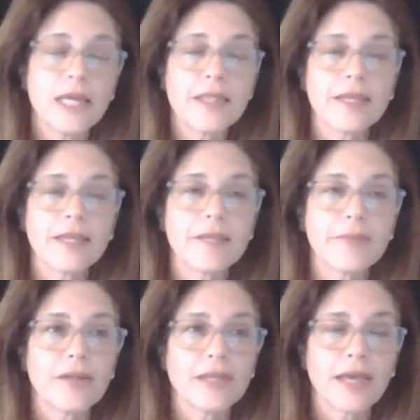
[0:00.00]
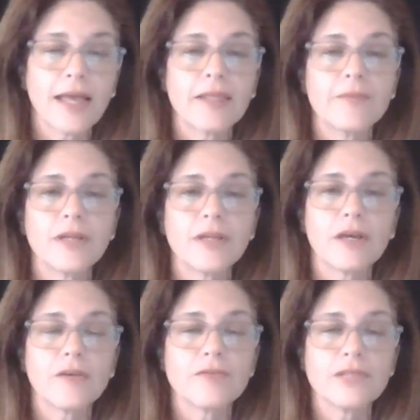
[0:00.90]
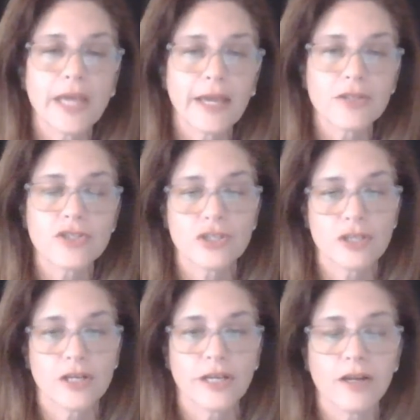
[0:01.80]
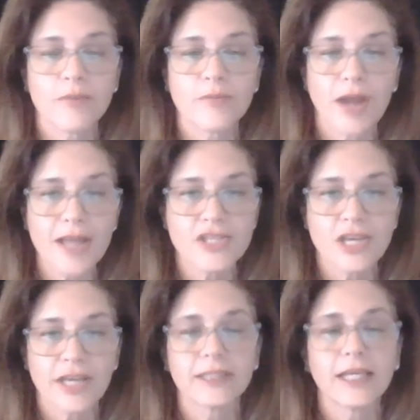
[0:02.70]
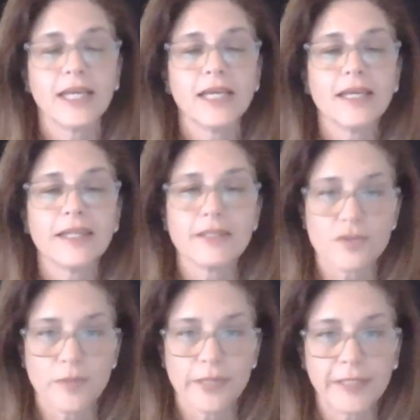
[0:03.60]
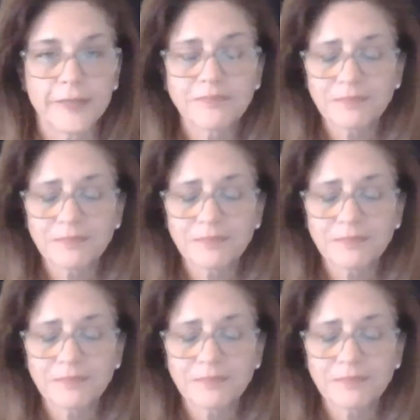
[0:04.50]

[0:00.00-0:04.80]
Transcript: thinking about the element of texture in our project this week.